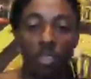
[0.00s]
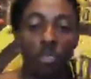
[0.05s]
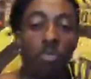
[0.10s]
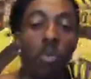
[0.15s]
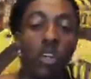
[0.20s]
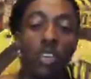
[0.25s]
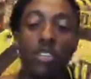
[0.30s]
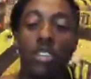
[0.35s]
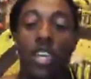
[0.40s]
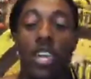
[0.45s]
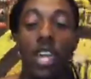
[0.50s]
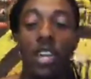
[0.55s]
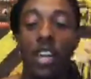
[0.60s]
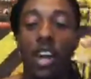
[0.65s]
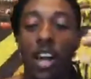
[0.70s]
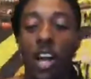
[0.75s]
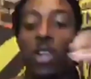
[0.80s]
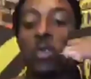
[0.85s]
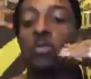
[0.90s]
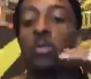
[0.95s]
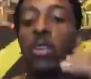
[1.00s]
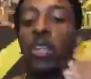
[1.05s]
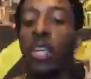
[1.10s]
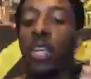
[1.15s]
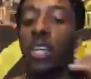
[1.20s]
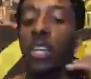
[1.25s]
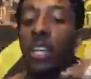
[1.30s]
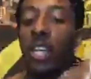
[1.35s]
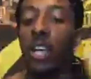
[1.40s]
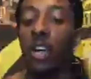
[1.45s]
Once again,
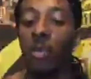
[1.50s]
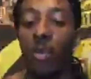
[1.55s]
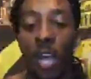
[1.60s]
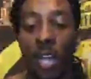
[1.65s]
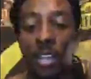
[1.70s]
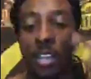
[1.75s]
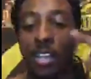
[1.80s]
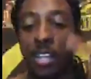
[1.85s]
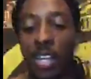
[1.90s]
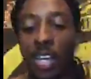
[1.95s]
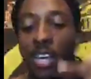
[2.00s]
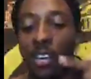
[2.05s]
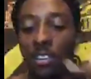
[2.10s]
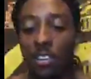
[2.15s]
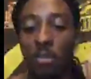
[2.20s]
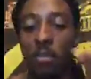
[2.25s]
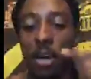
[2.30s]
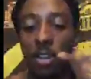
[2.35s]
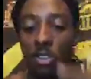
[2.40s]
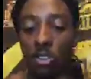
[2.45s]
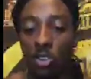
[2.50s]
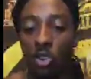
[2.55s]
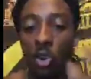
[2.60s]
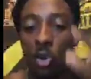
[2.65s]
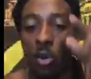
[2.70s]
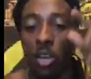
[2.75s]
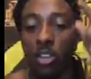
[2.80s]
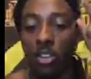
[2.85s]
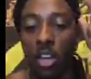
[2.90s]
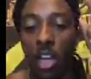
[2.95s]
Unpolitically Correct. The link is in my
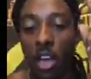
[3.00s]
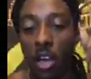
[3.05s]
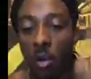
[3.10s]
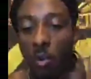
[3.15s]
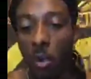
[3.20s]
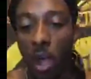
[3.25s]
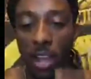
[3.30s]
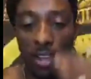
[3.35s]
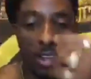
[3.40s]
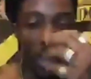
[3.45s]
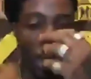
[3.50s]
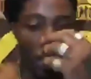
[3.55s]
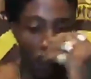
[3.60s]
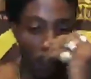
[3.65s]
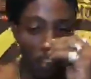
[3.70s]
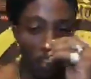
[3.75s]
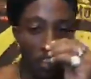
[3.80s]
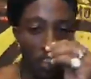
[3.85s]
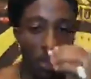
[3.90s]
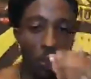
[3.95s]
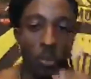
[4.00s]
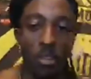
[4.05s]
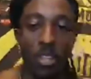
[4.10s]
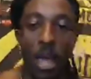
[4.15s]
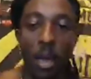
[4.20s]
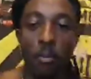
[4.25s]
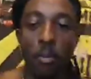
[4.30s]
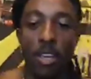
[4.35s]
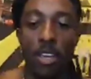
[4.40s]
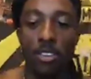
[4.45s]
stories right now. And with
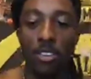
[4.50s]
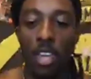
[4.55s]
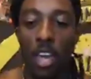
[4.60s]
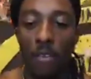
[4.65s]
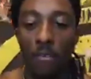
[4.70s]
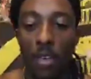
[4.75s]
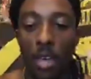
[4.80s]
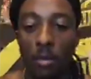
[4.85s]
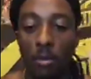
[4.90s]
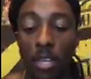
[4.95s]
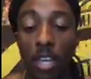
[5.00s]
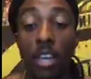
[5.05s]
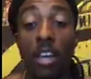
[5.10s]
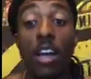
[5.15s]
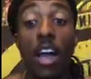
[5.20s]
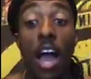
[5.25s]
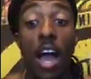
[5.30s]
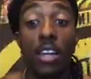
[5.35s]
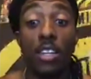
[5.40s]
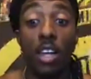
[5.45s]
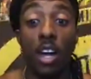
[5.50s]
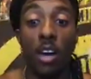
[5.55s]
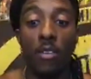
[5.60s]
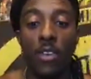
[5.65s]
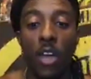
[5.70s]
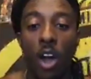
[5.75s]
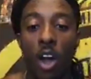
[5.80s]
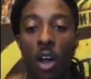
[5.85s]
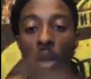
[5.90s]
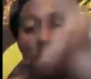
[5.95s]
that being said, family, I love
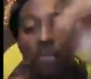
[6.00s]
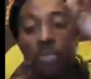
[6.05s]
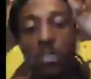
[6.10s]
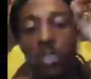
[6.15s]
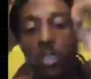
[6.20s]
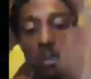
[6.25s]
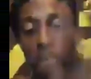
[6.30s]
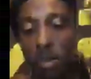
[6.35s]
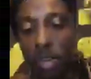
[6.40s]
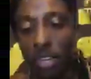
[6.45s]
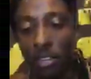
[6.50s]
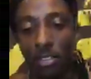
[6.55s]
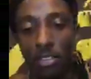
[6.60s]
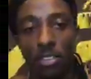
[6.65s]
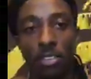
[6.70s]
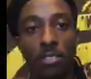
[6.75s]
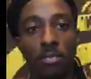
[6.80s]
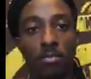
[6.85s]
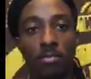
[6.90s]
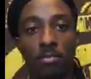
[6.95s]
y'all. Peace.